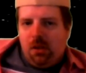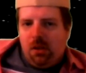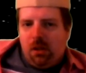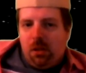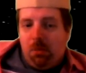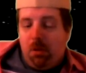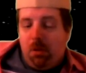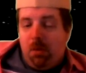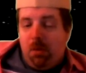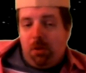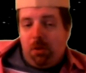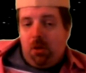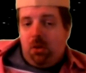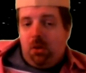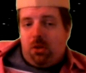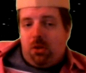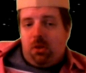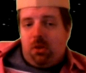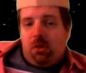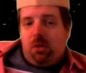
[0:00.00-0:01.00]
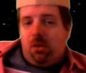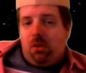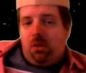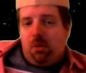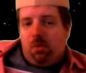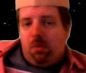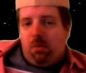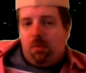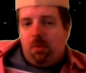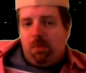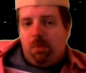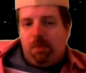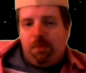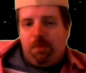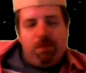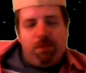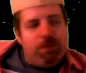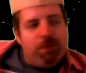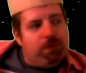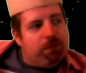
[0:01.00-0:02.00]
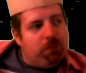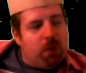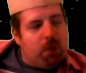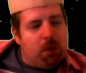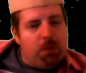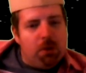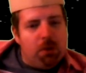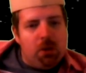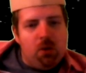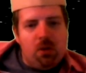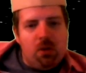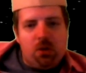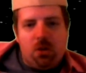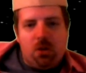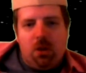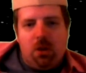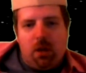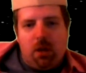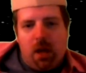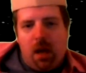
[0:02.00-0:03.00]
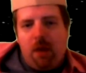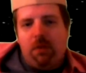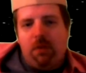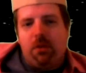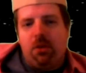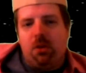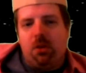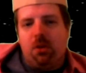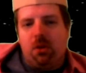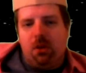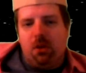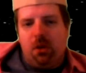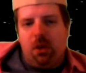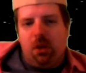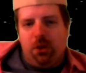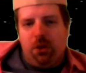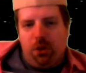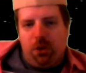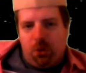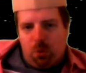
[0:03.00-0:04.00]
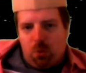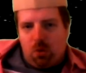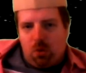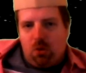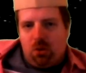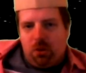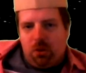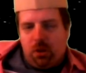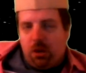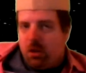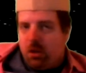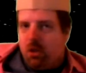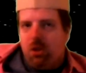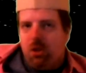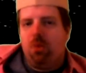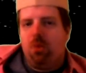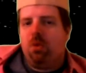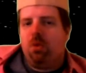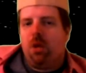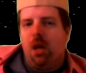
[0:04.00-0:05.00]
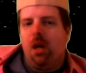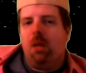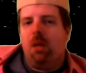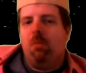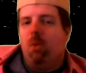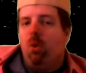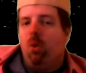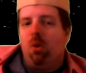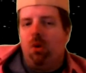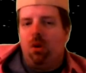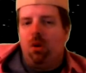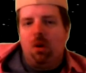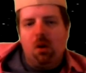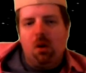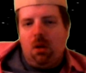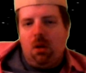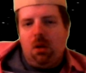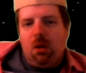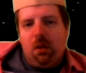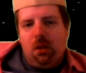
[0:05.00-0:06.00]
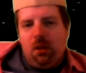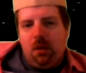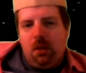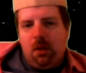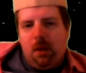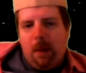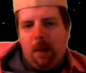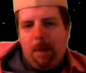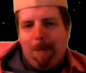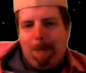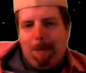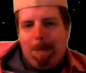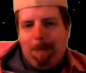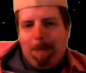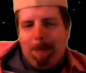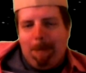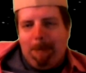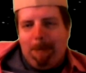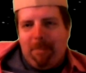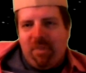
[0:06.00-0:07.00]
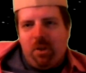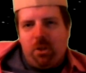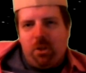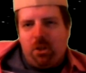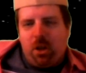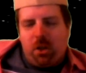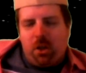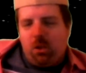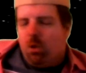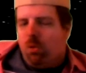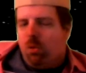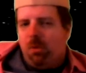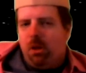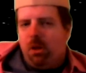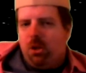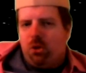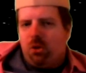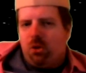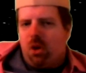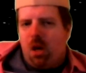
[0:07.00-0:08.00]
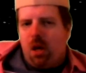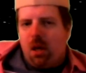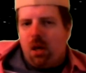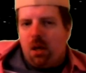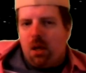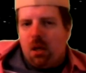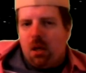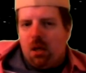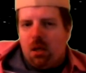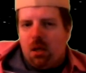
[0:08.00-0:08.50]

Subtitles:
that people used to look after in their world that they don't anymore. Feels like nobody's trying.